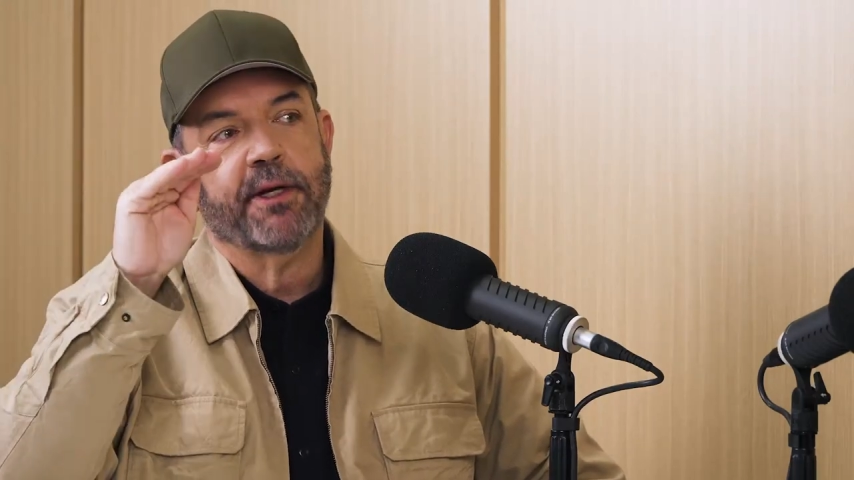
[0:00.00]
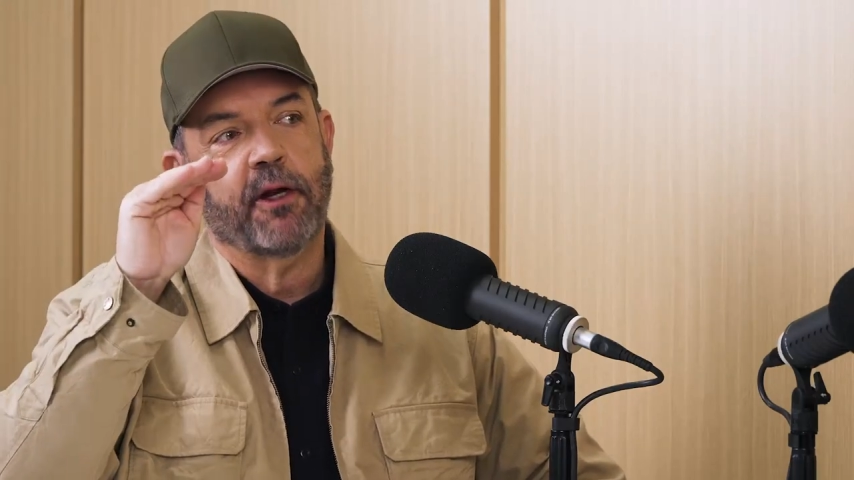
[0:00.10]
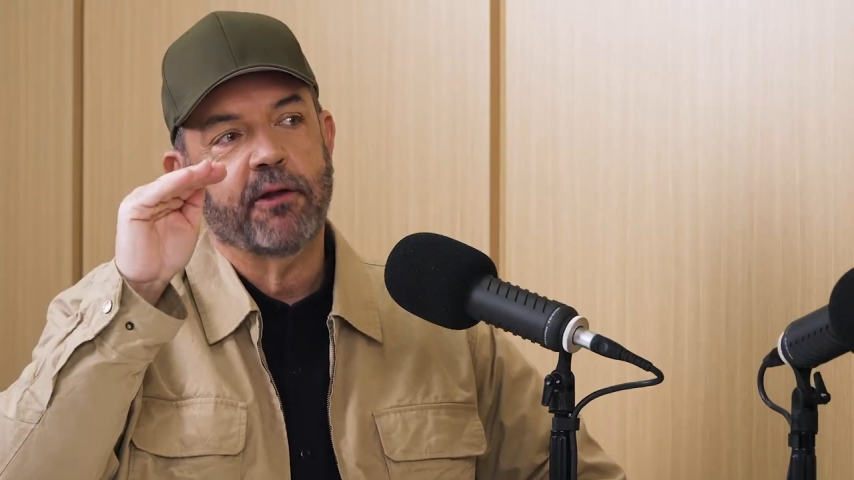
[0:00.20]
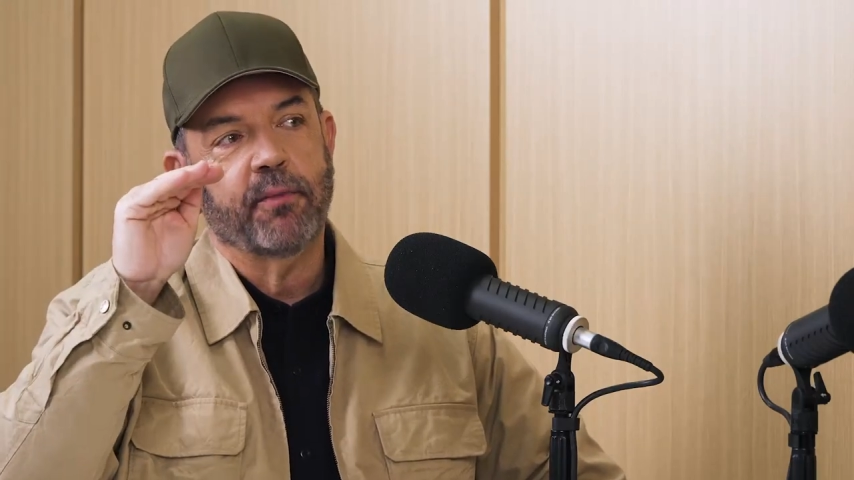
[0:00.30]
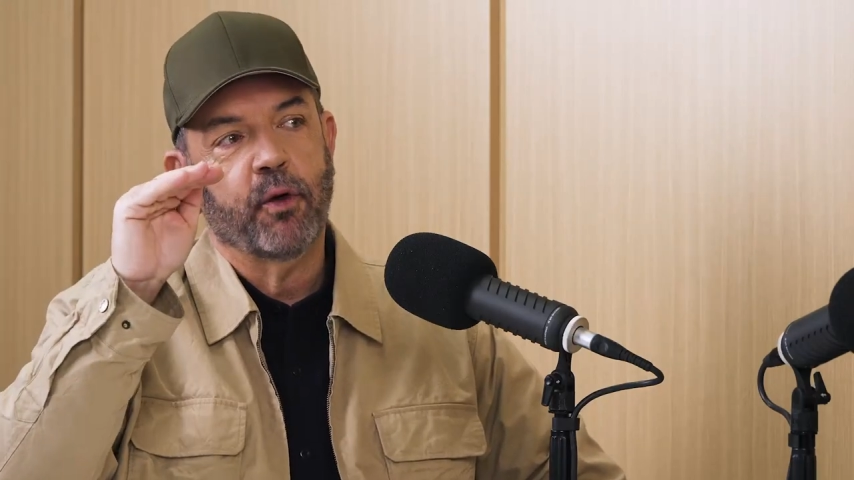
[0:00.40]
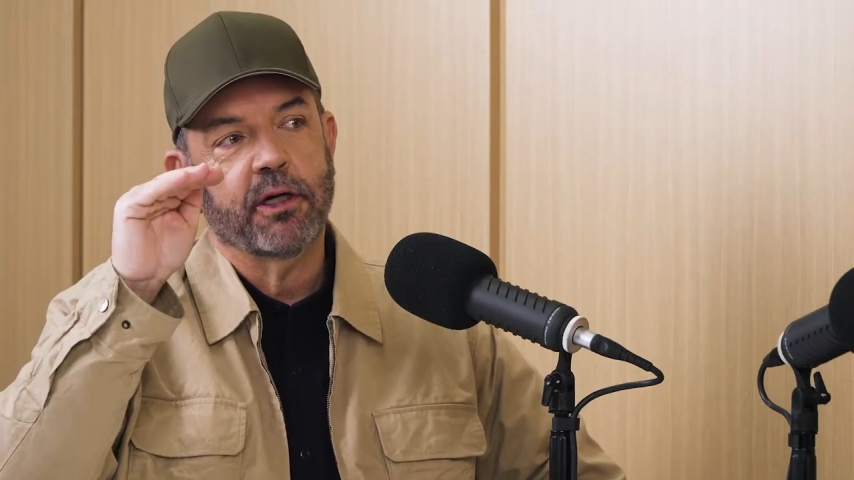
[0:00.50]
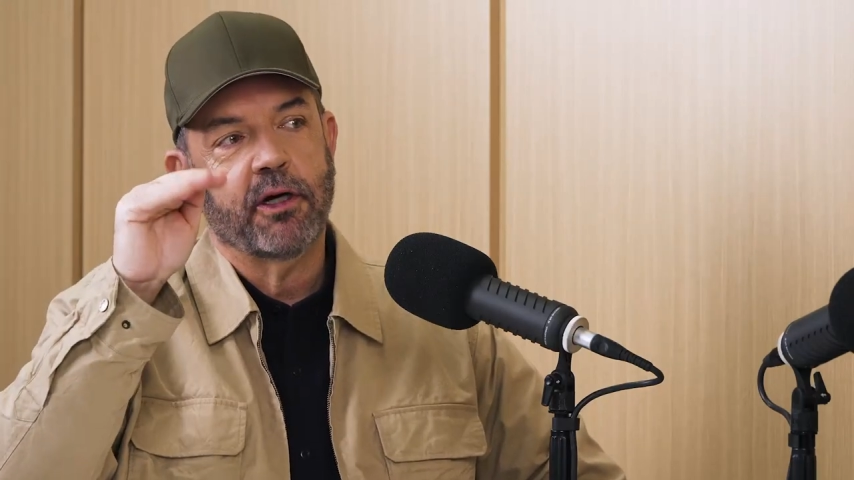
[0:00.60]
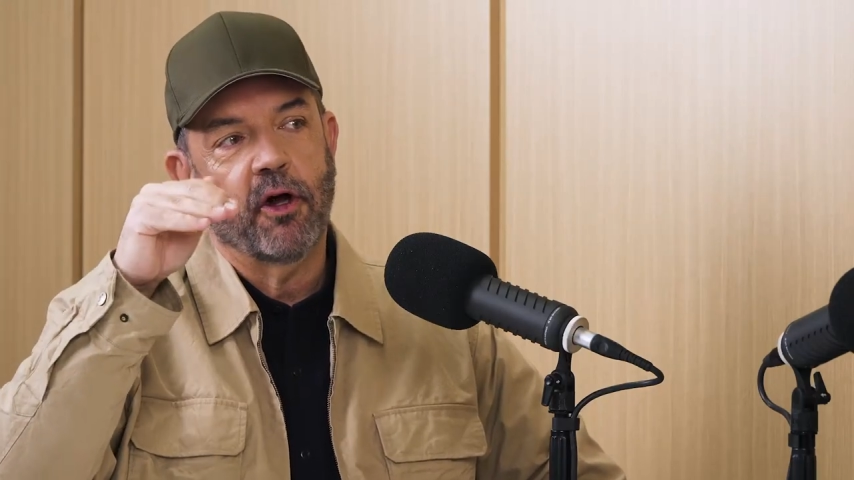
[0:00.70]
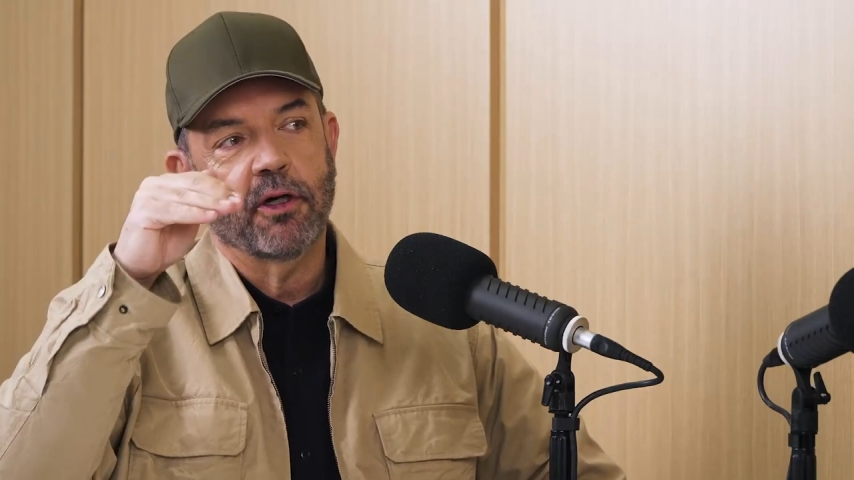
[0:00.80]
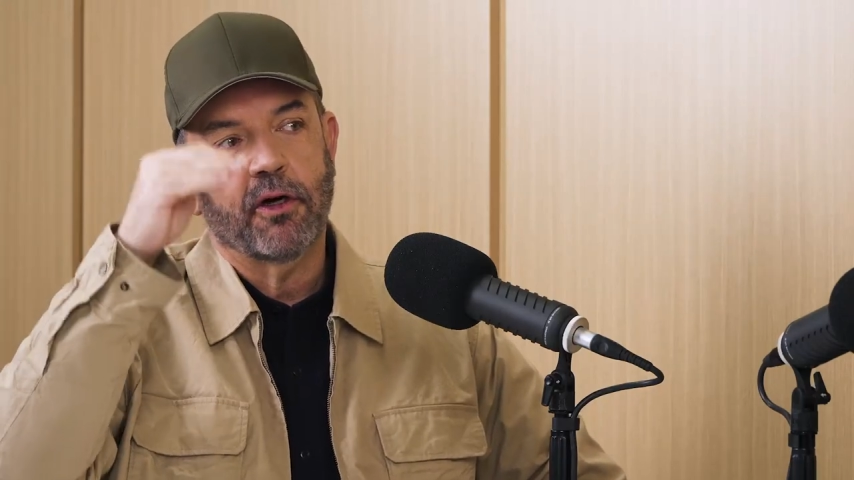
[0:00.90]
there on the
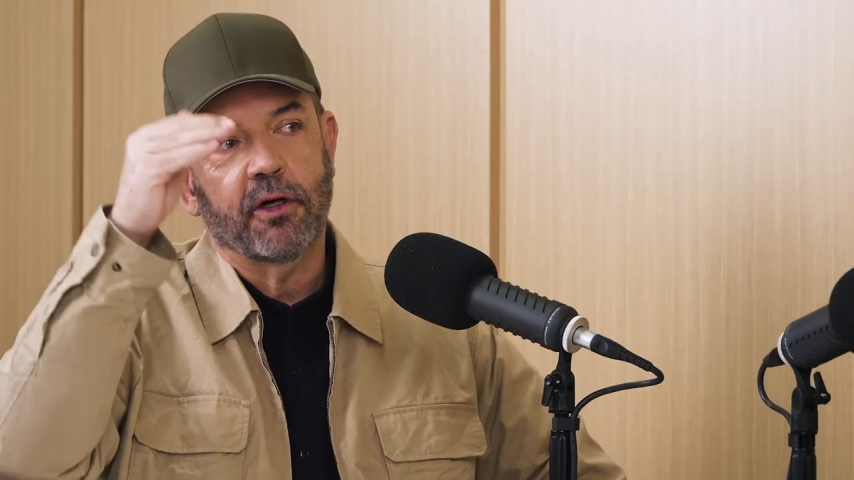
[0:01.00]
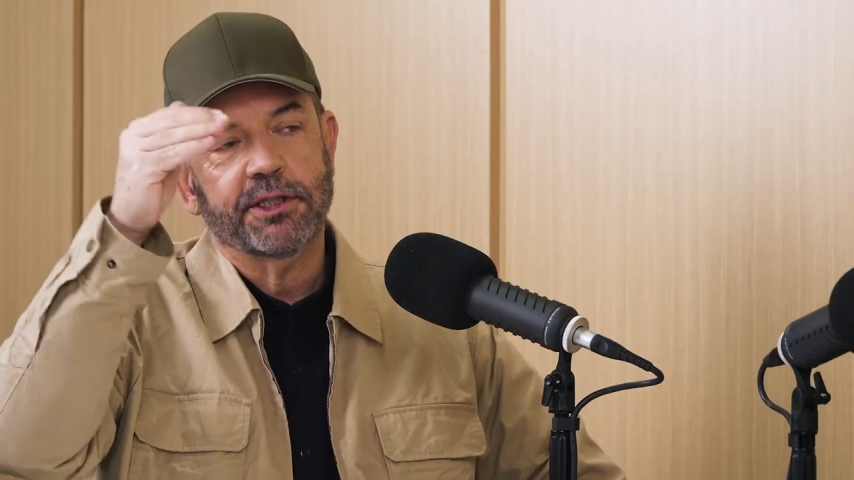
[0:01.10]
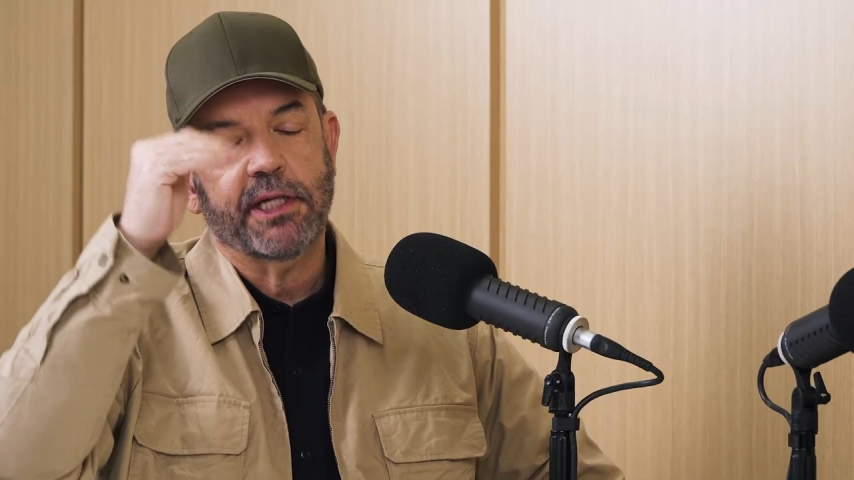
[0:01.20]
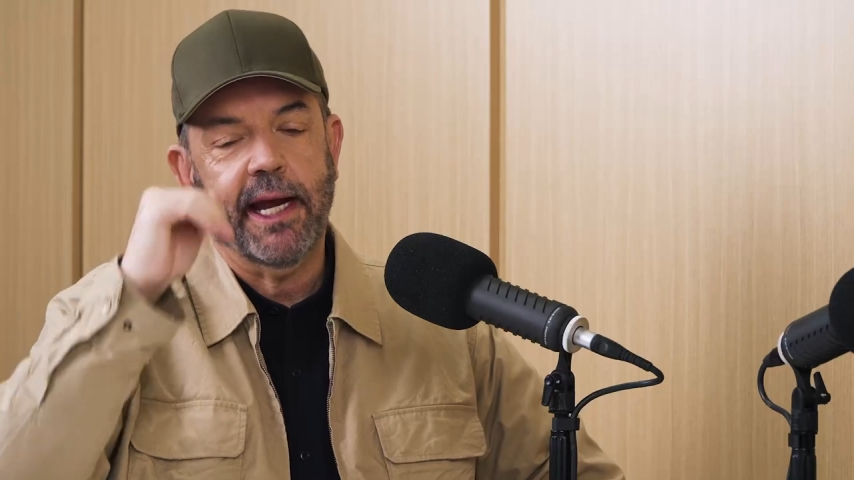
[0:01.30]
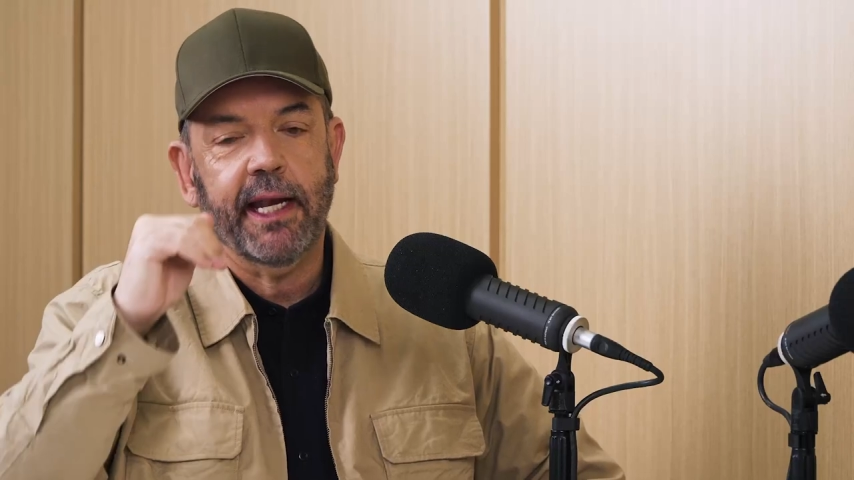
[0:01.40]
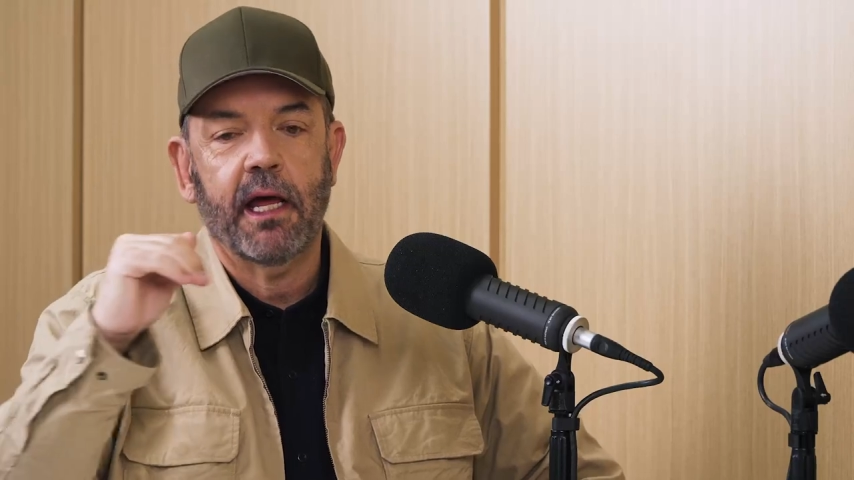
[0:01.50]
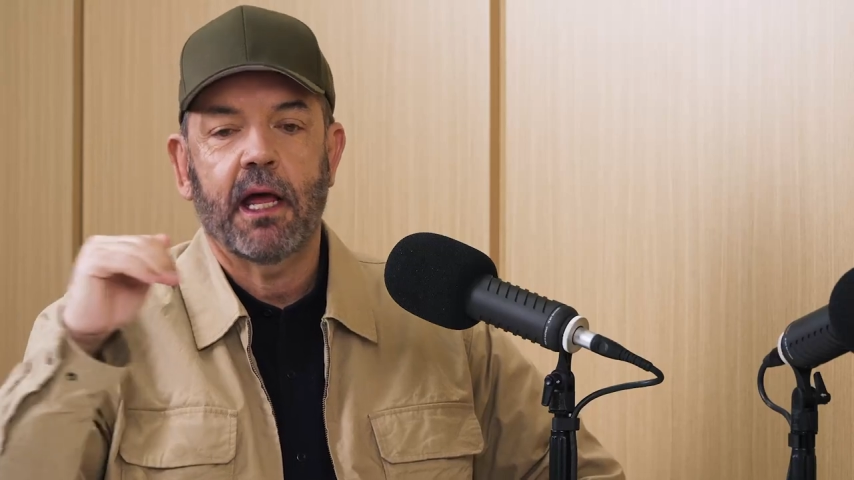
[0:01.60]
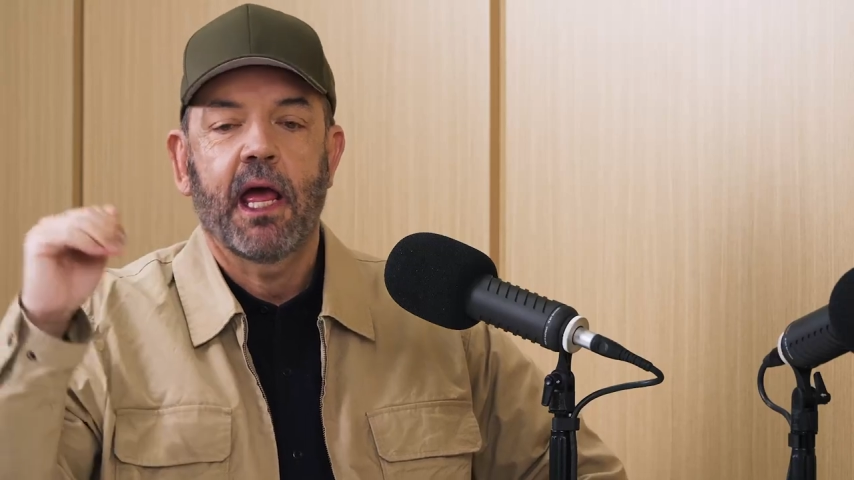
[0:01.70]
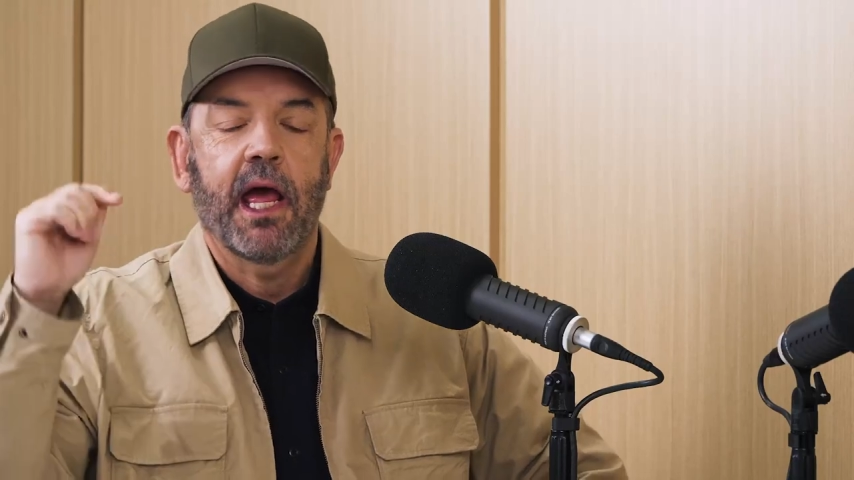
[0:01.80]
border Hong Kong China,